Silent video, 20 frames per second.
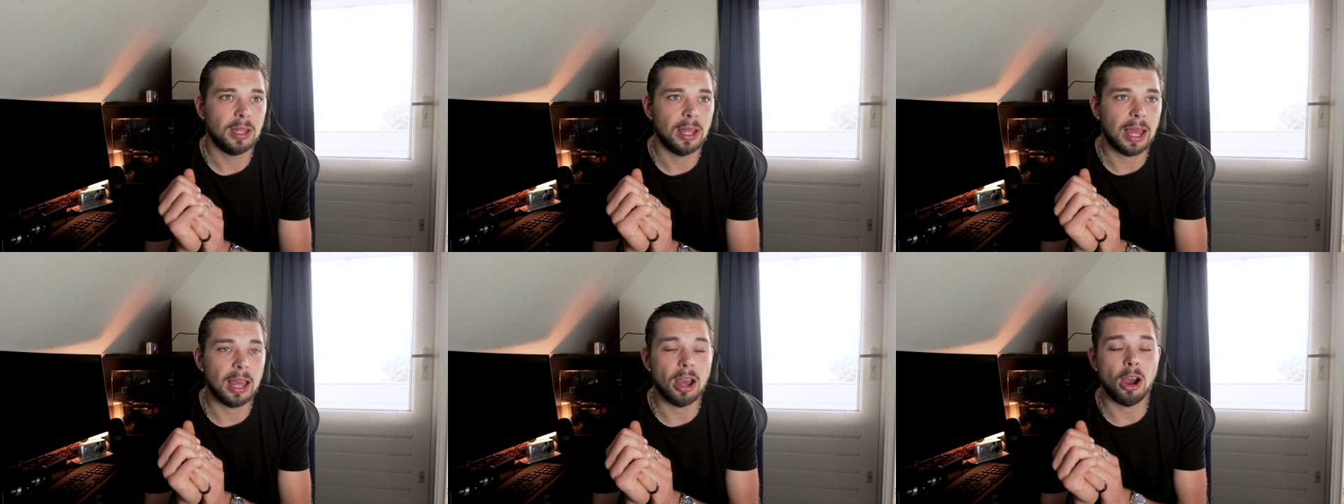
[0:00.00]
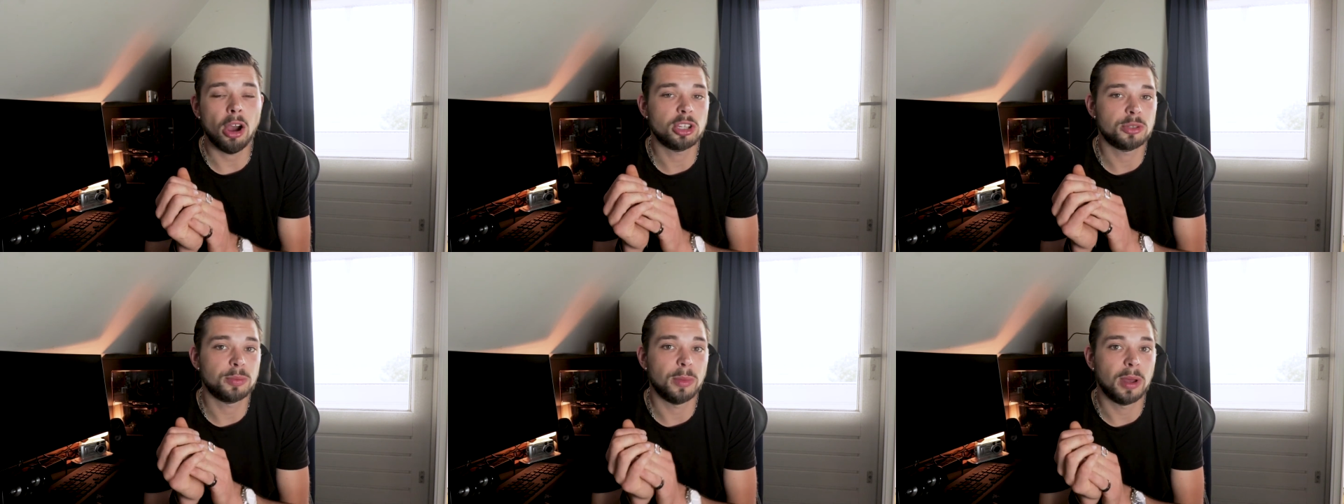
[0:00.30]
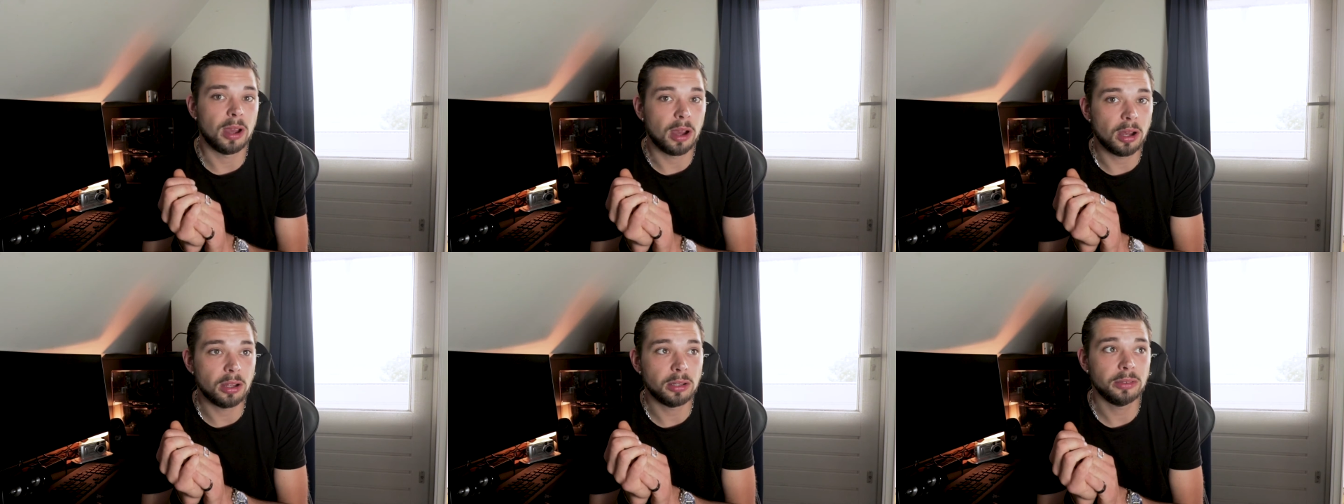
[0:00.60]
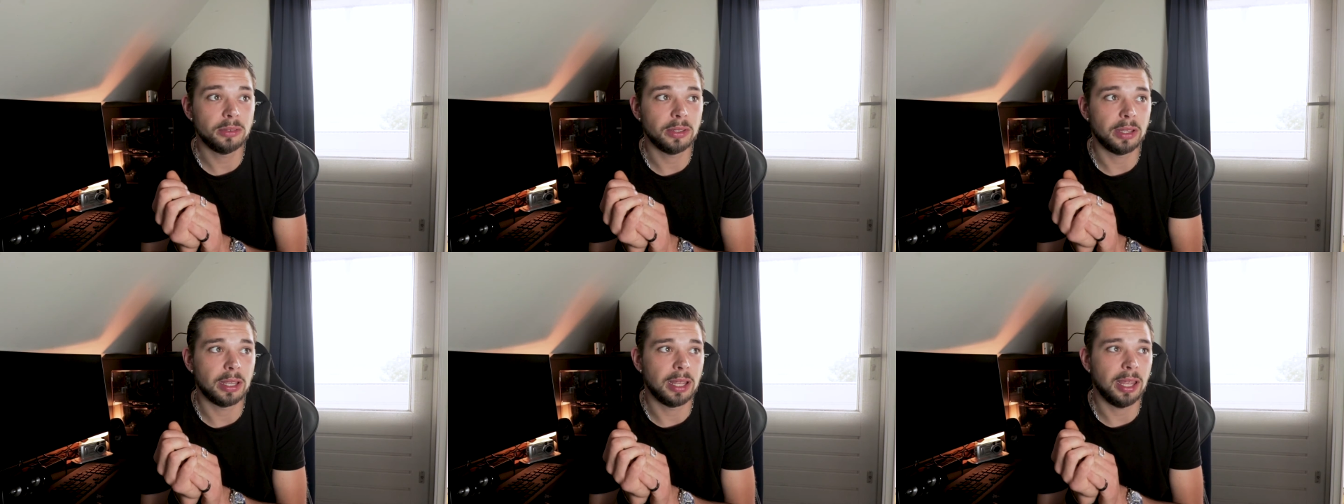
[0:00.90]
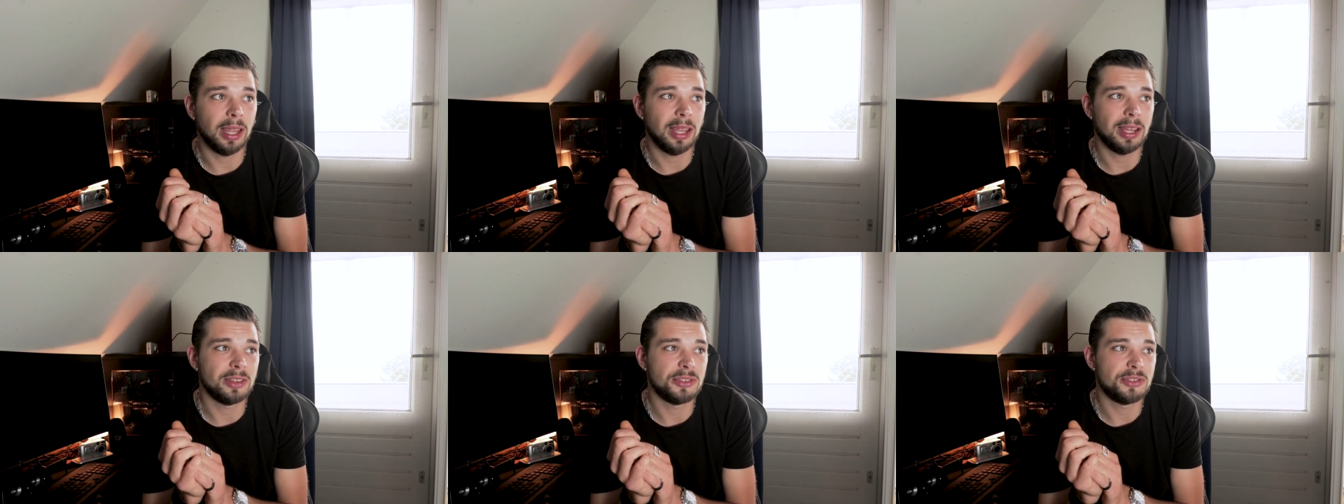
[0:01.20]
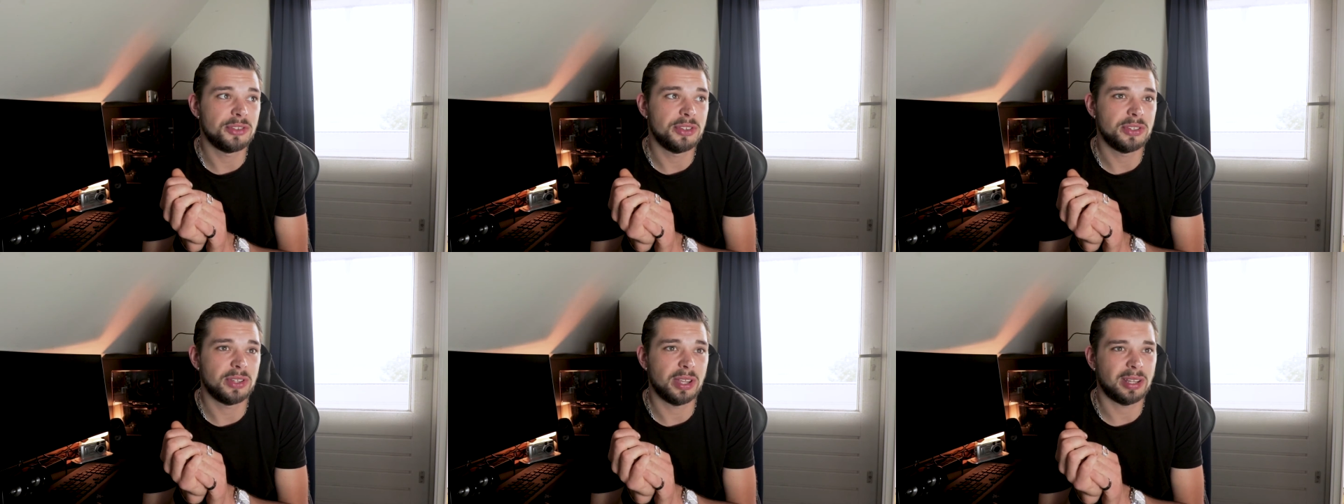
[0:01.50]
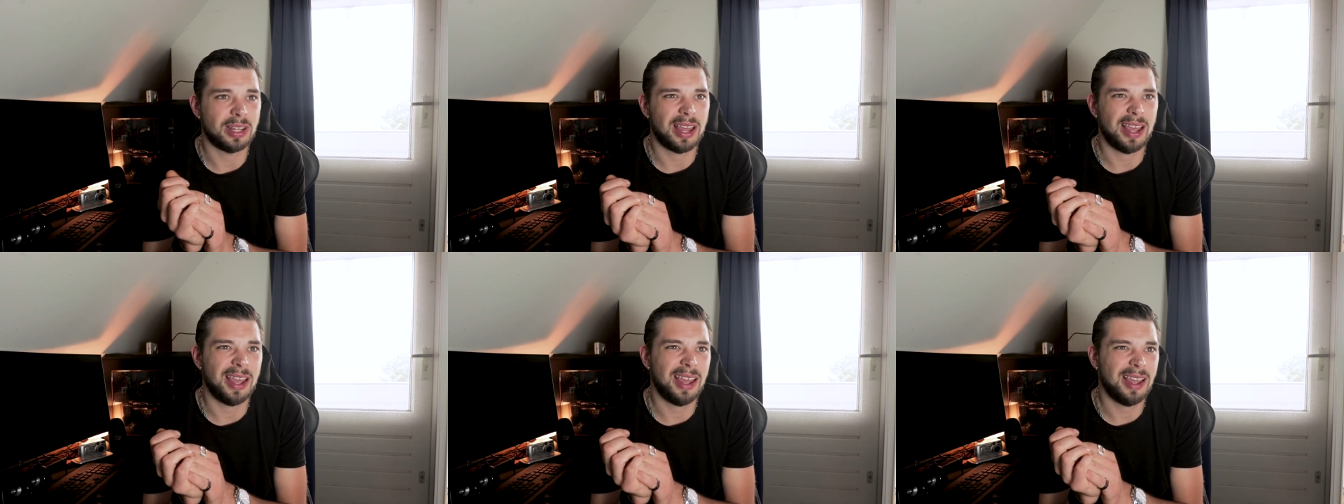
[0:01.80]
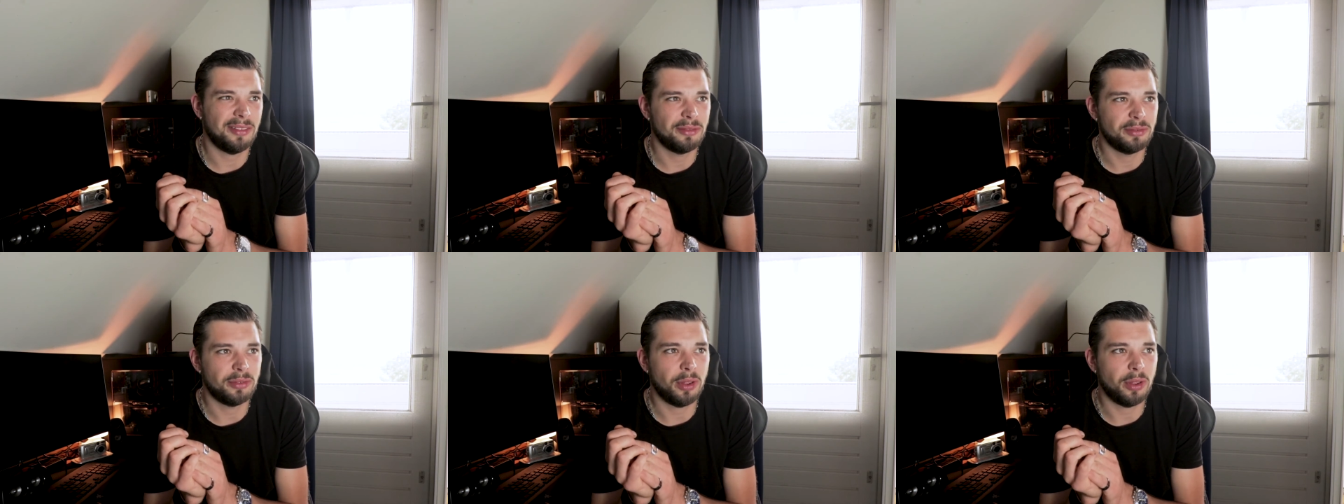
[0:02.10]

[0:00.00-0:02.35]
I asked my aunt and she said I